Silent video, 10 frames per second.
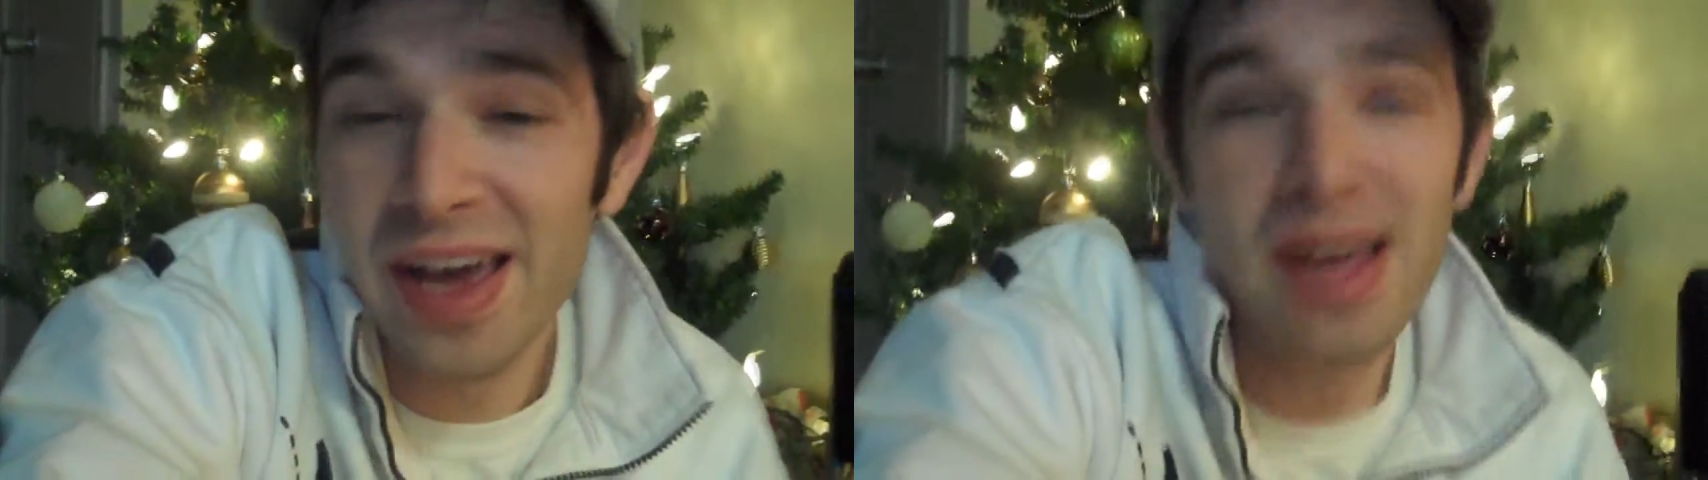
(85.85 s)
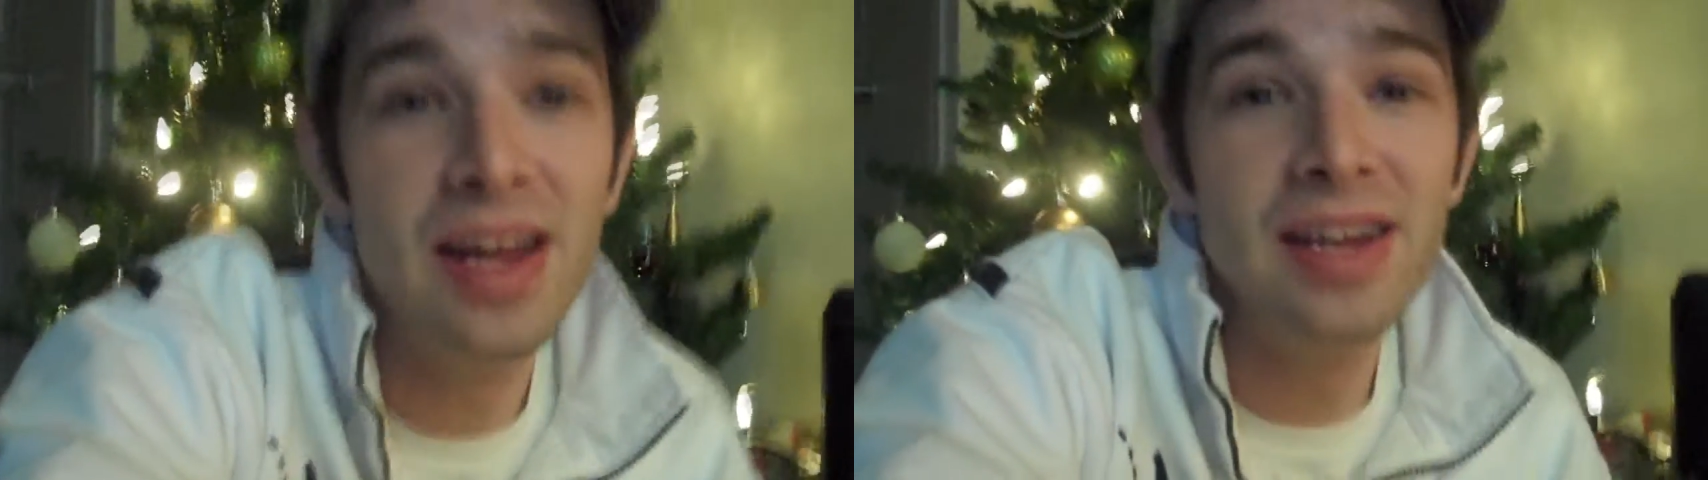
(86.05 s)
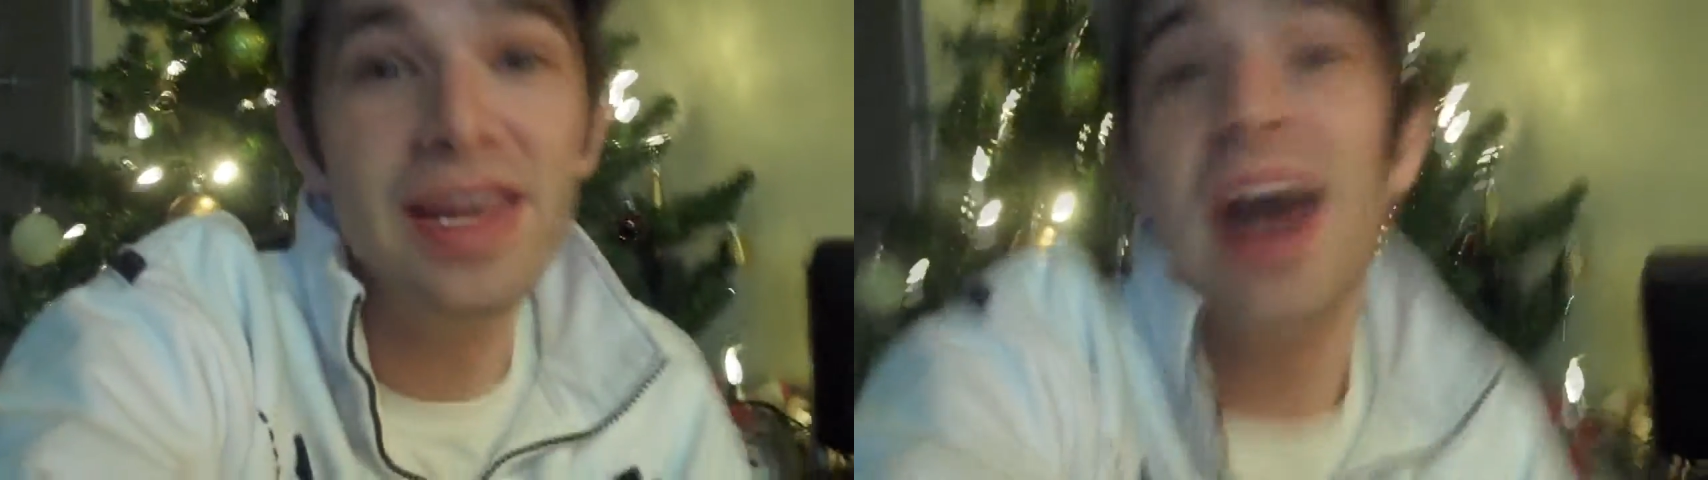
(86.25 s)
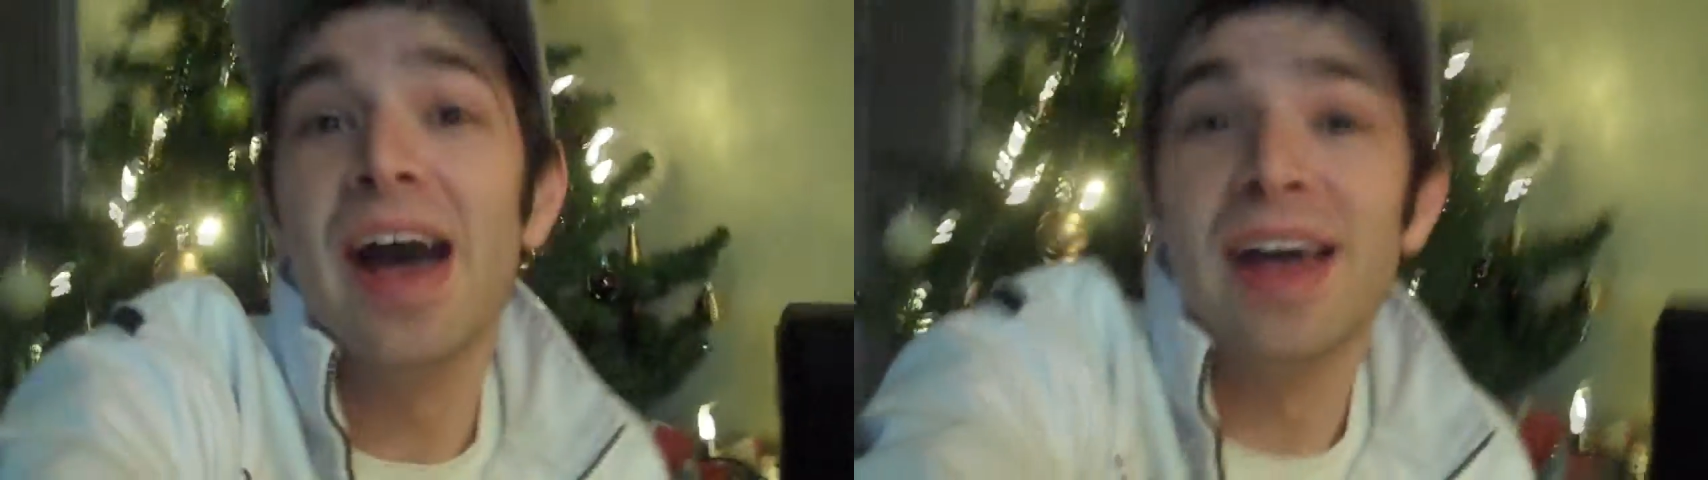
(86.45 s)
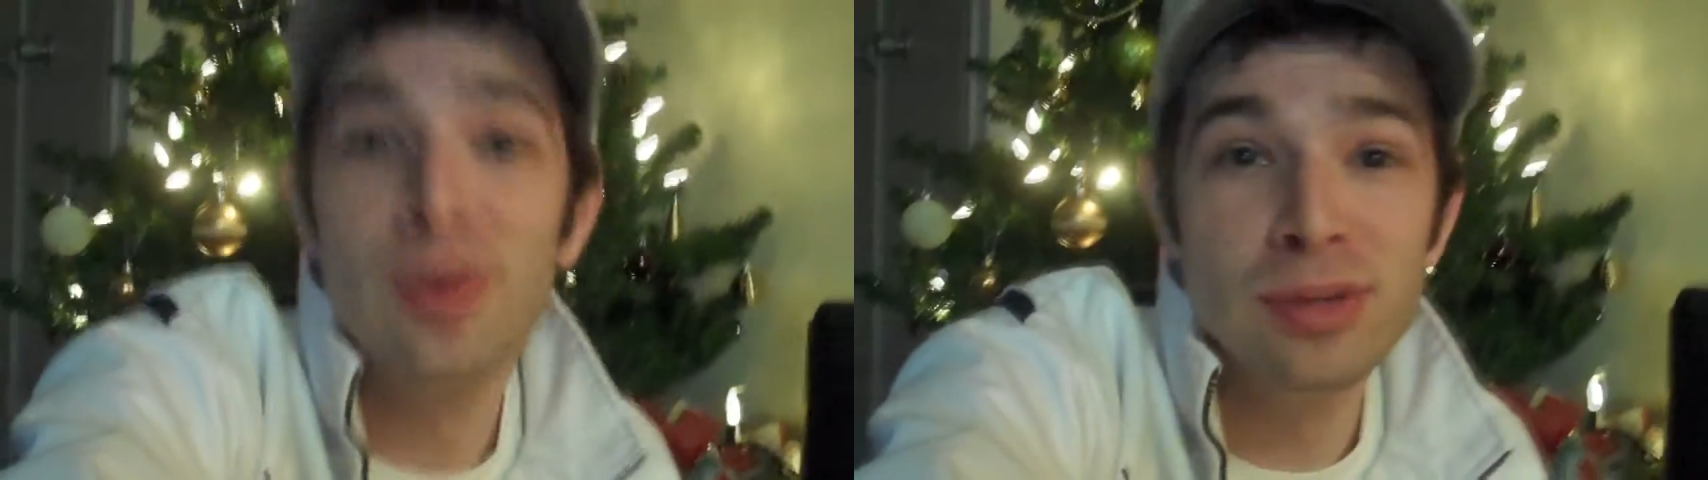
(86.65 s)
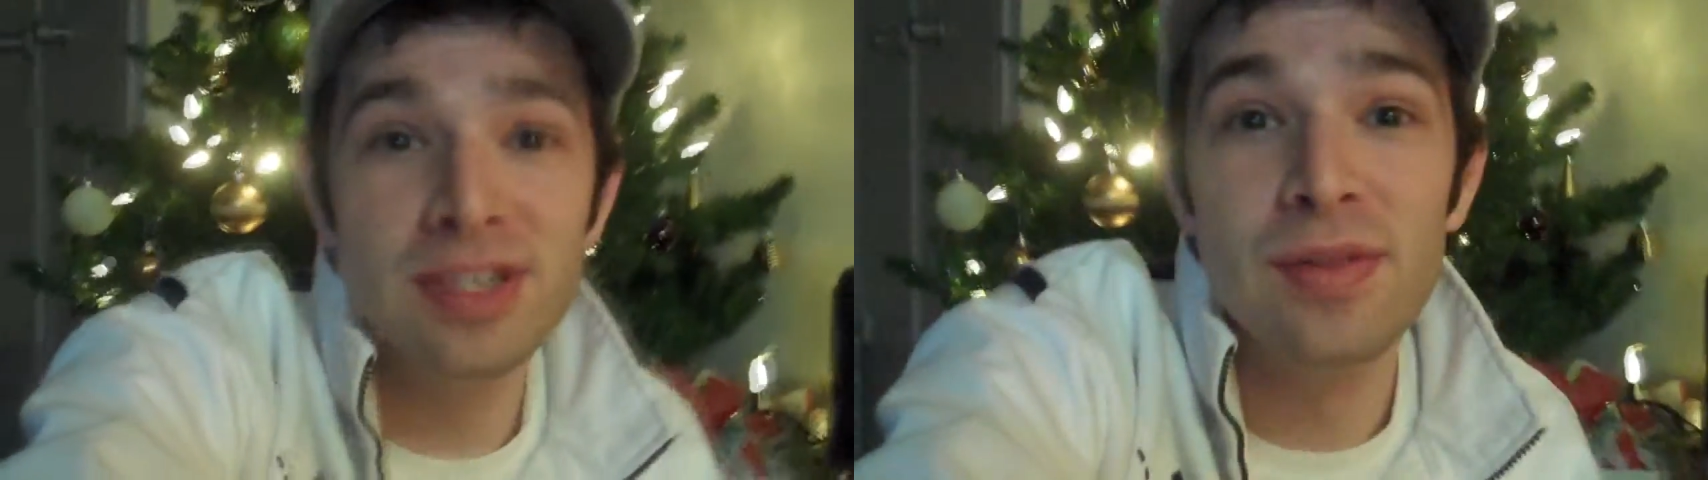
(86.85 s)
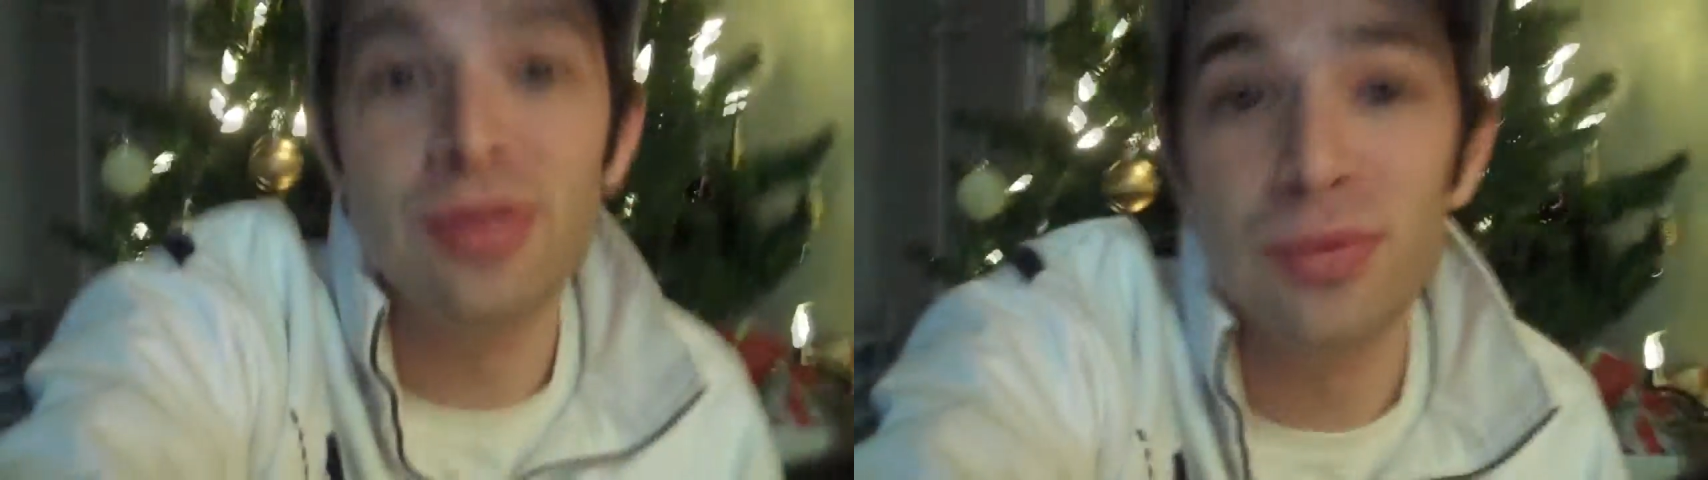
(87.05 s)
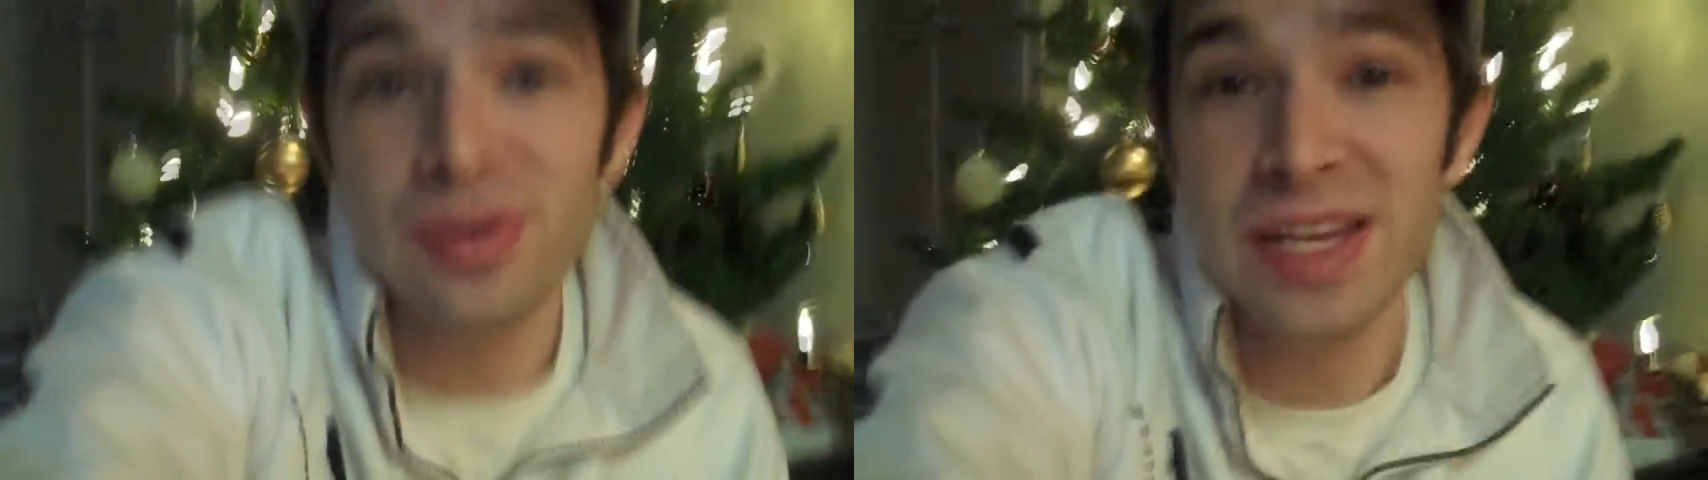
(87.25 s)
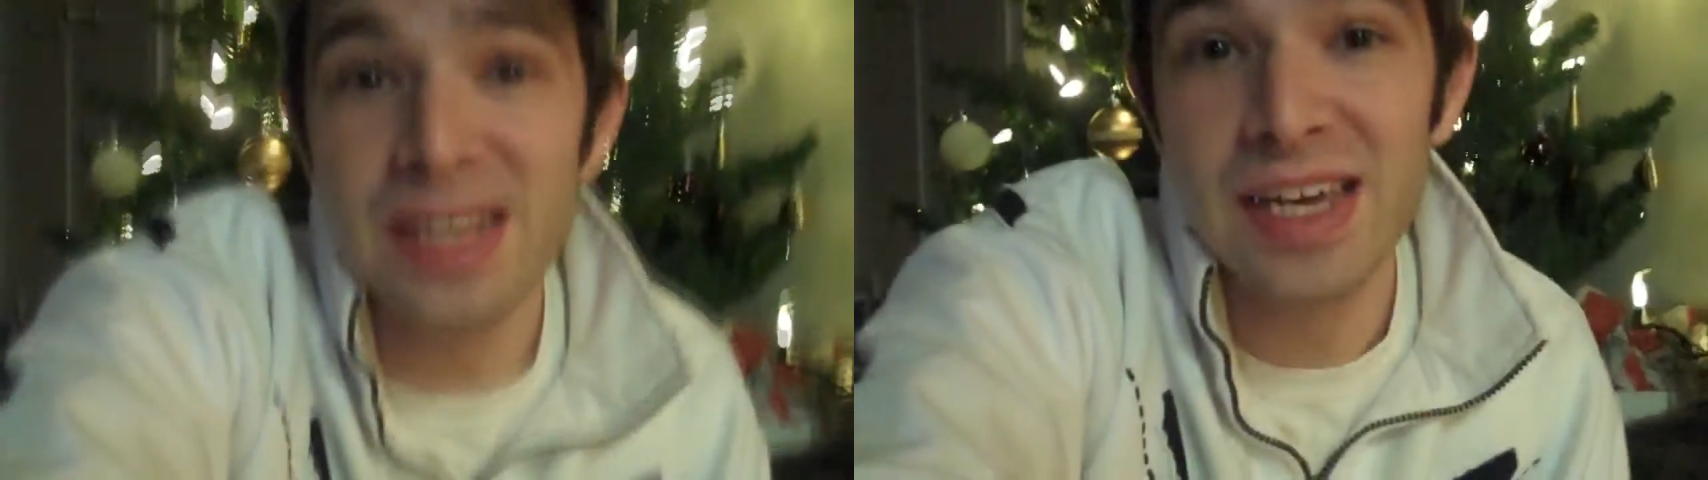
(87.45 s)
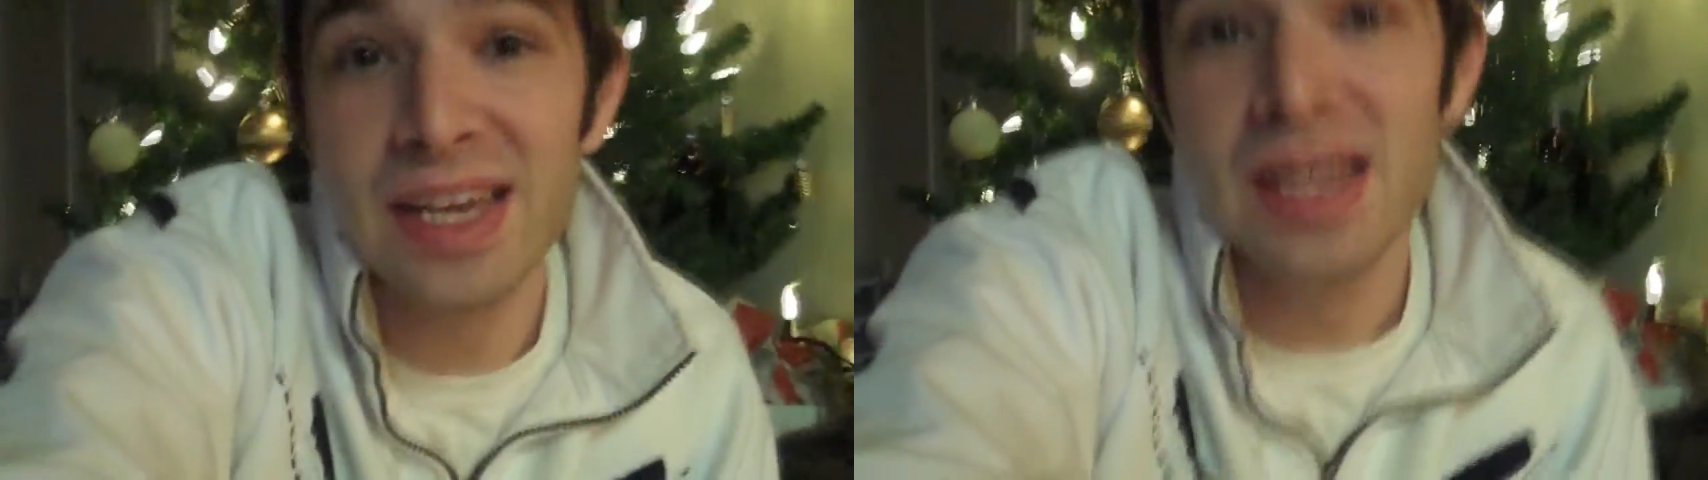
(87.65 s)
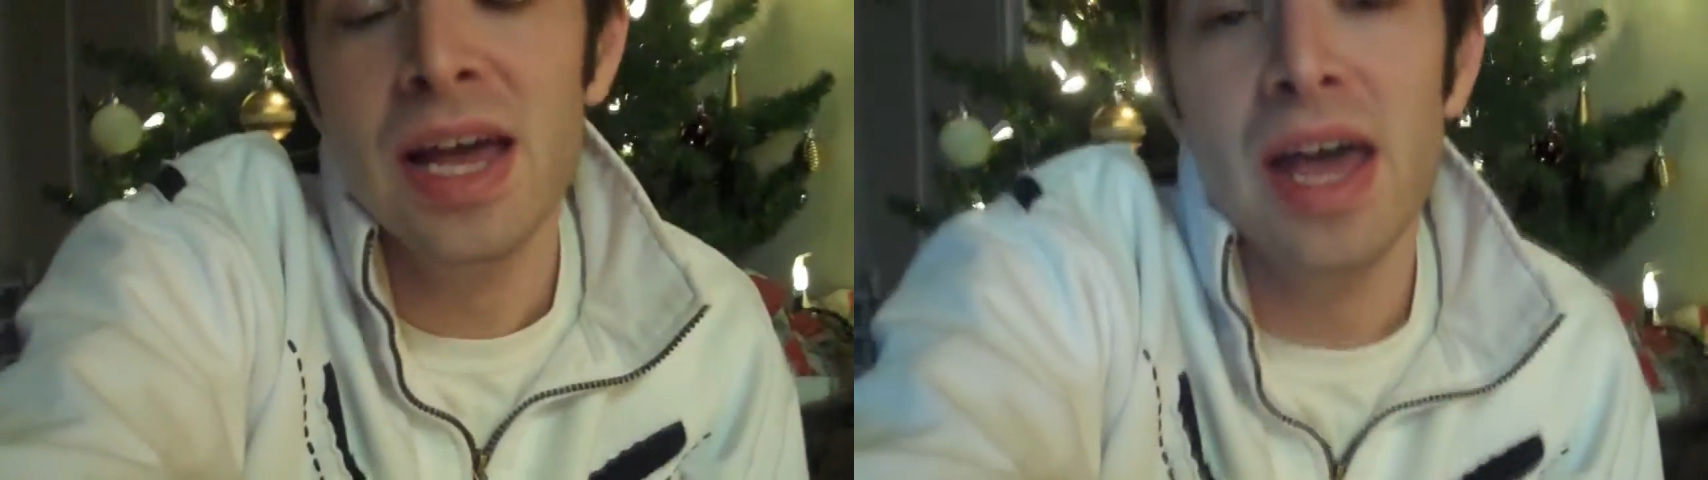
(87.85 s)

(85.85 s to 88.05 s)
and yeah, it was in 3D,